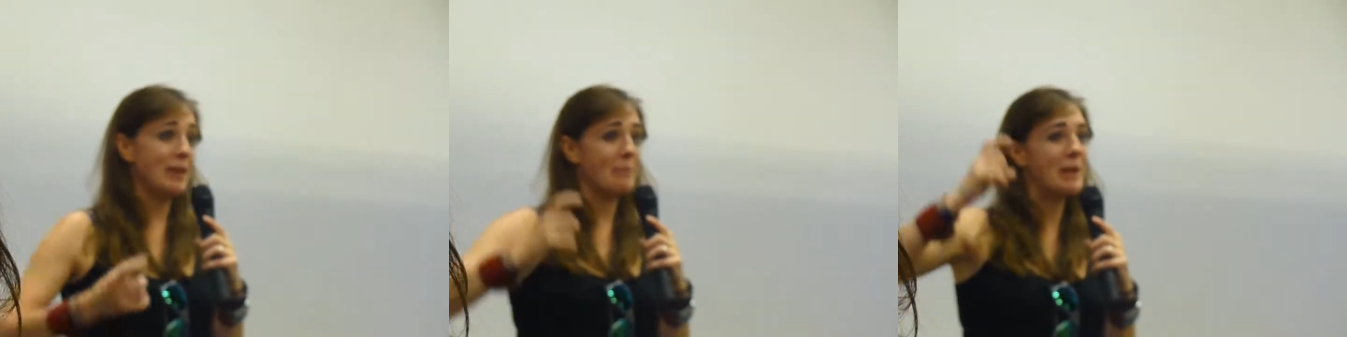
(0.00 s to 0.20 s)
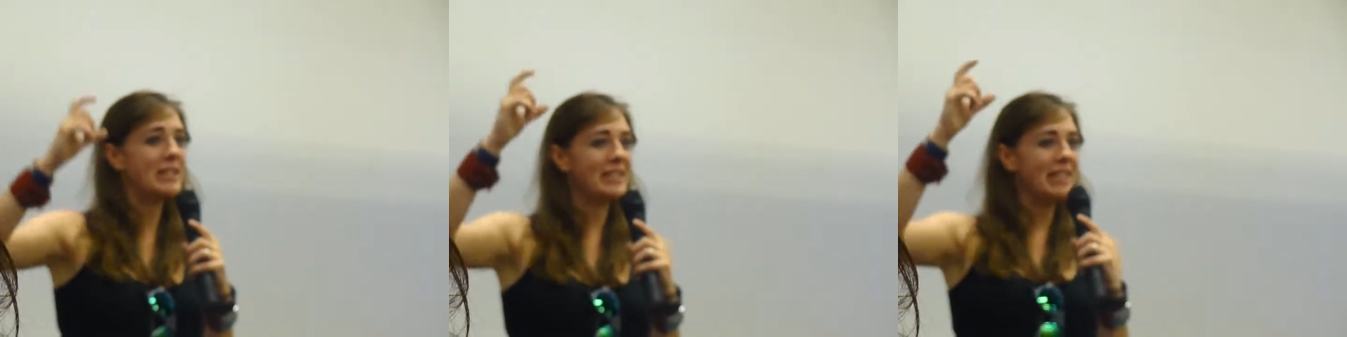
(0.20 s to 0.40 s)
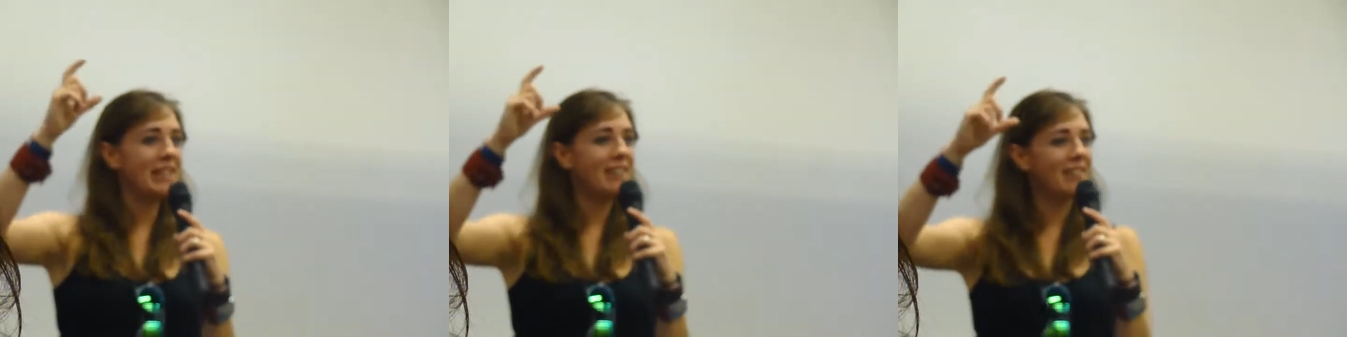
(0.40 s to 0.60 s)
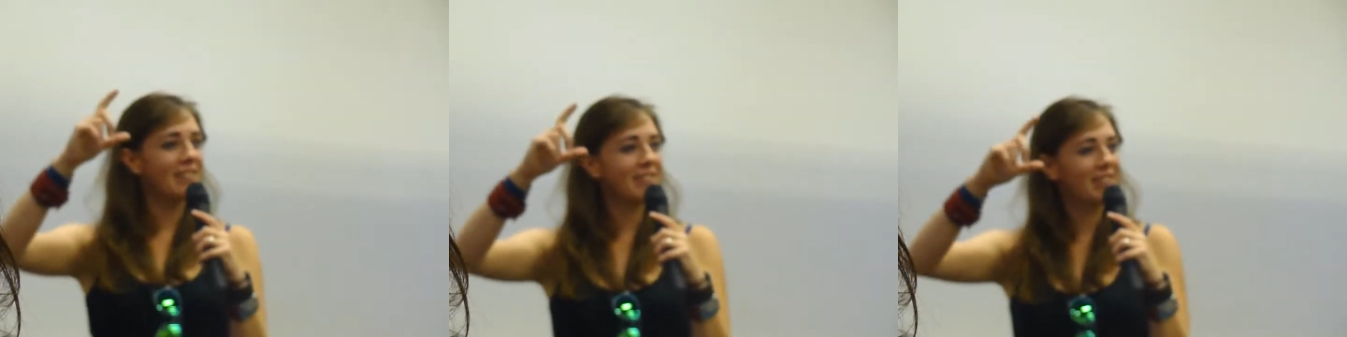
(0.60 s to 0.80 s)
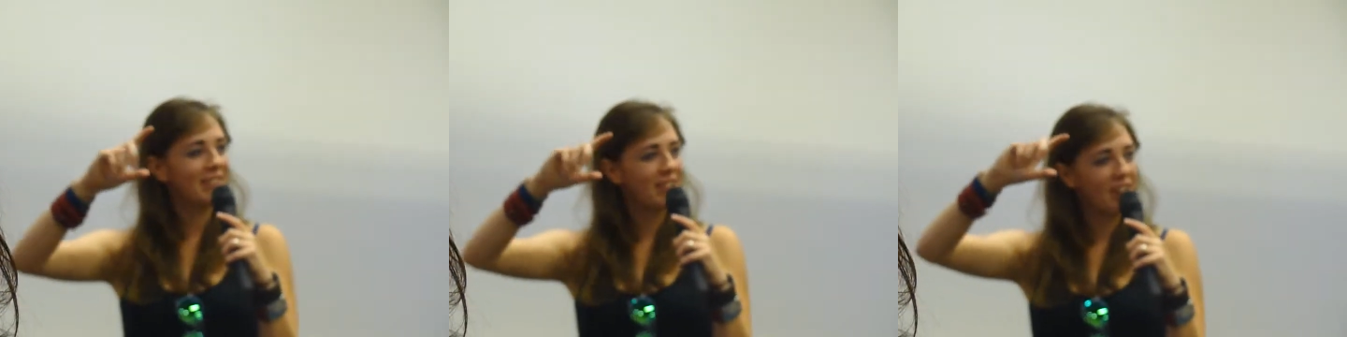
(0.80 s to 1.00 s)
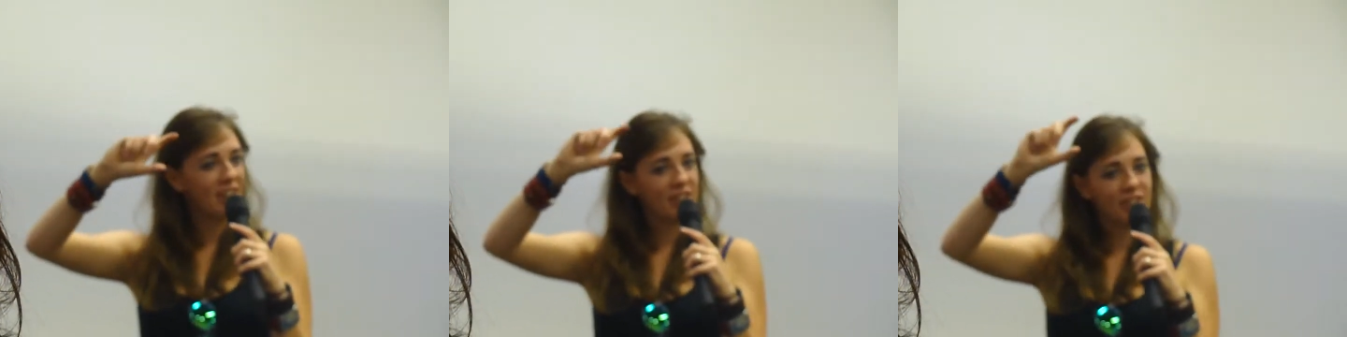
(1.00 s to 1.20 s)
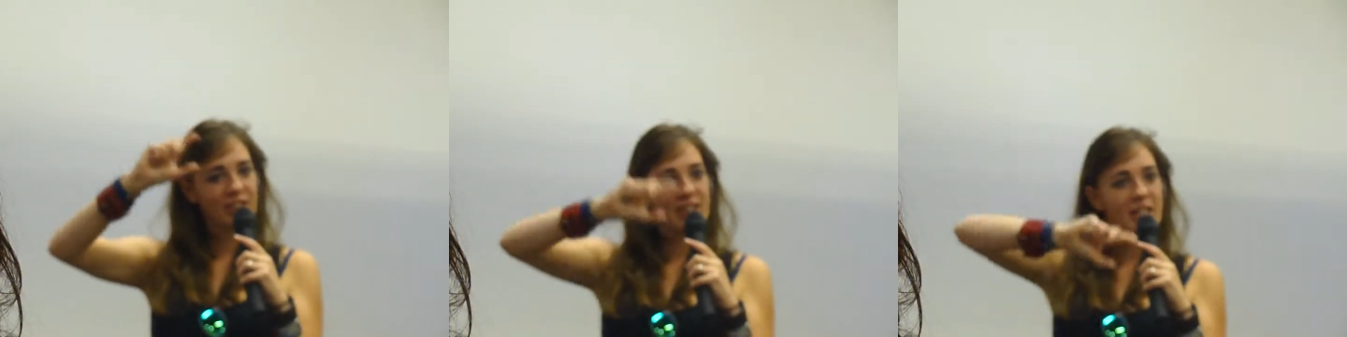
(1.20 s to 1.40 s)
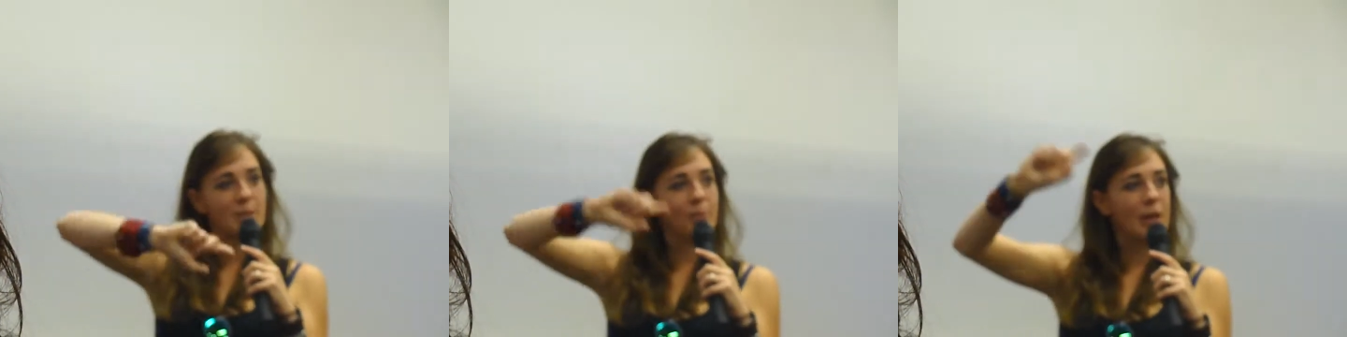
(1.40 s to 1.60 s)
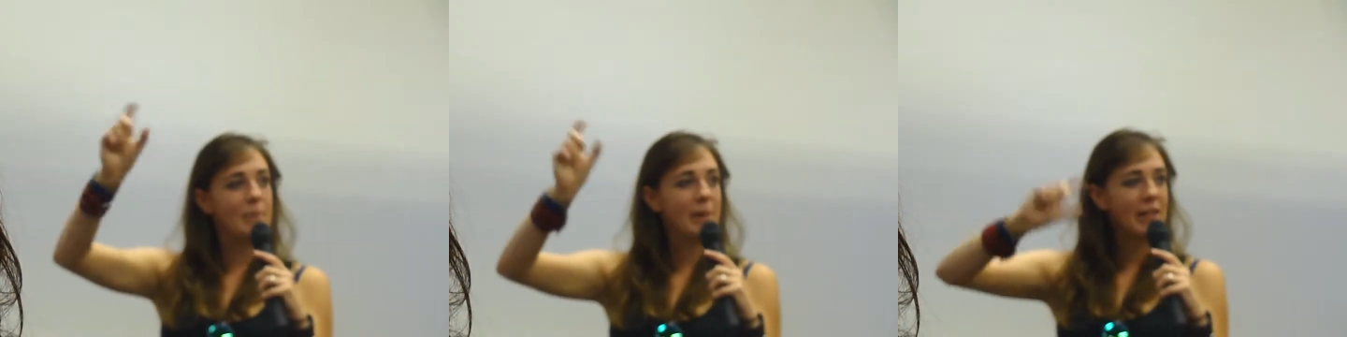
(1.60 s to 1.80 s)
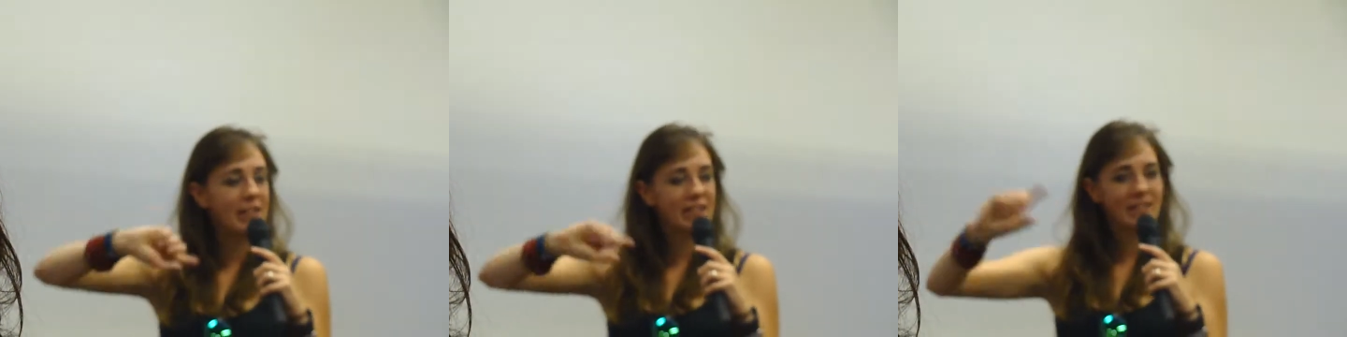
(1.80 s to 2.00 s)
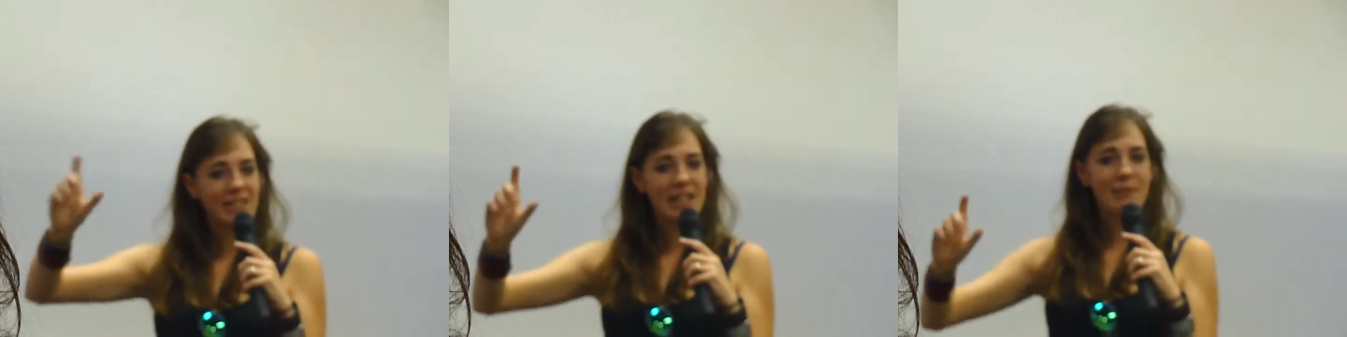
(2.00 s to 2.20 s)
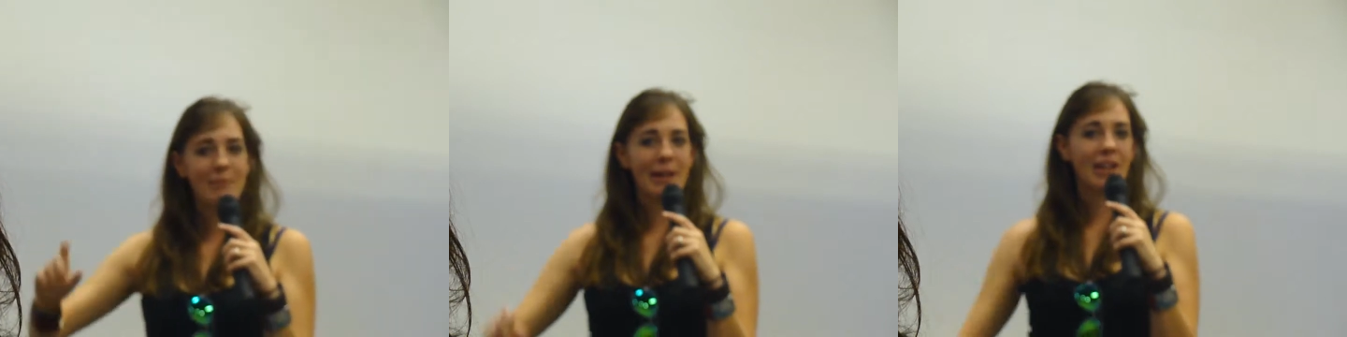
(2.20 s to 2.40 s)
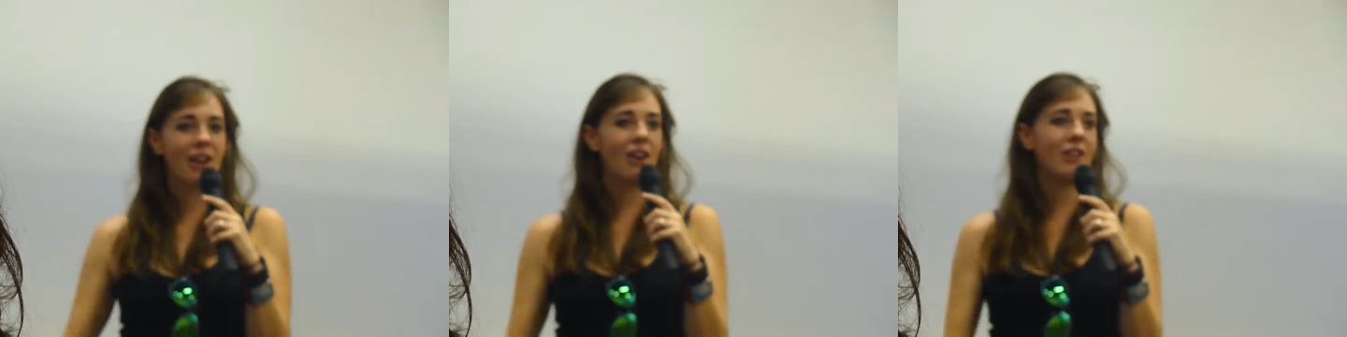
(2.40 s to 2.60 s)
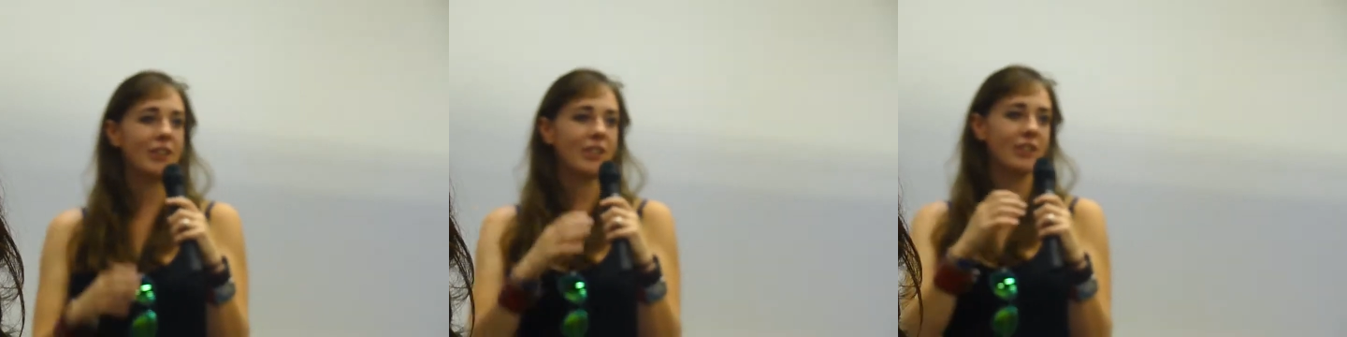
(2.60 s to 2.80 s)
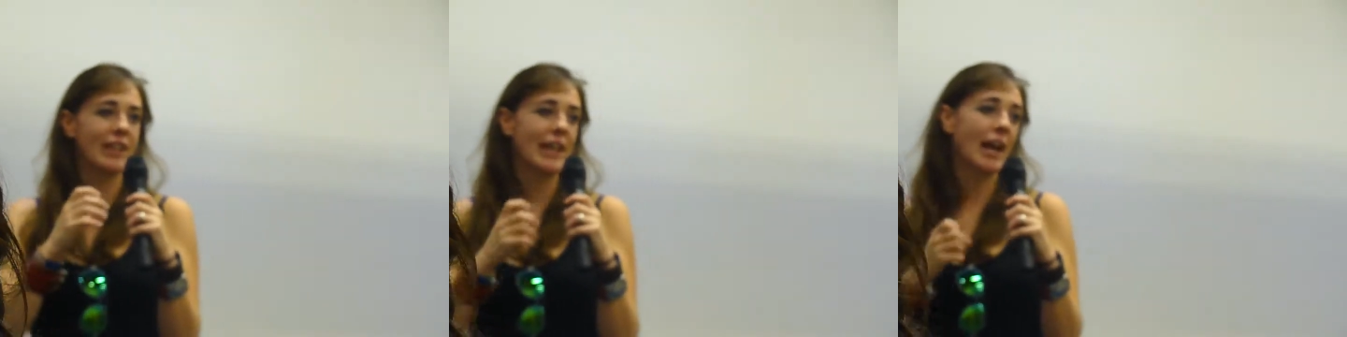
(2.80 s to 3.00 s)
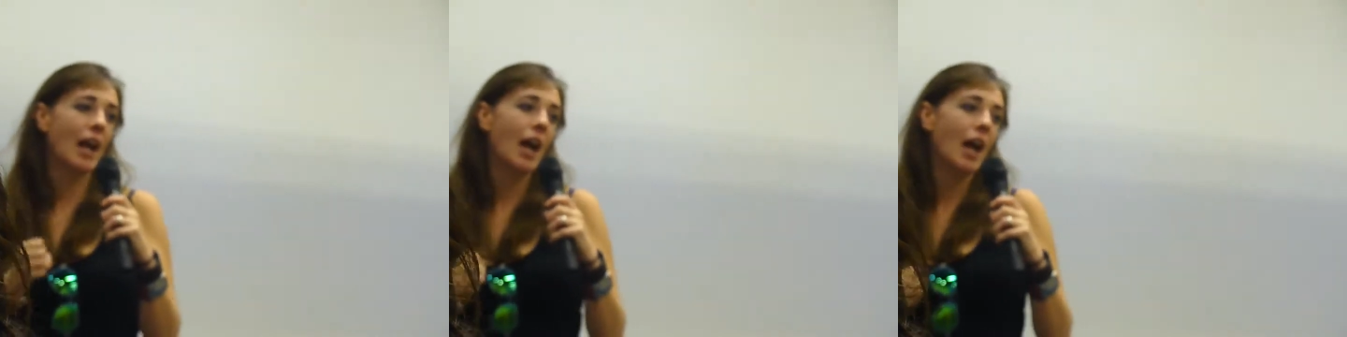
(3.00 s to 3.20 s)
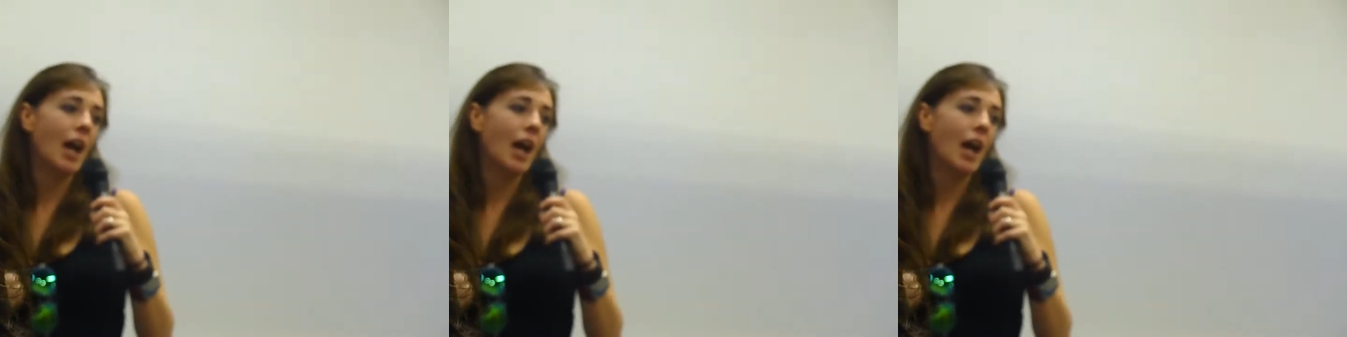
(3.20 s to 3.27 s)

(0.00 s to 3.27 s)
and I'm sitting on the concrete spray painting the side of my car, and they're like,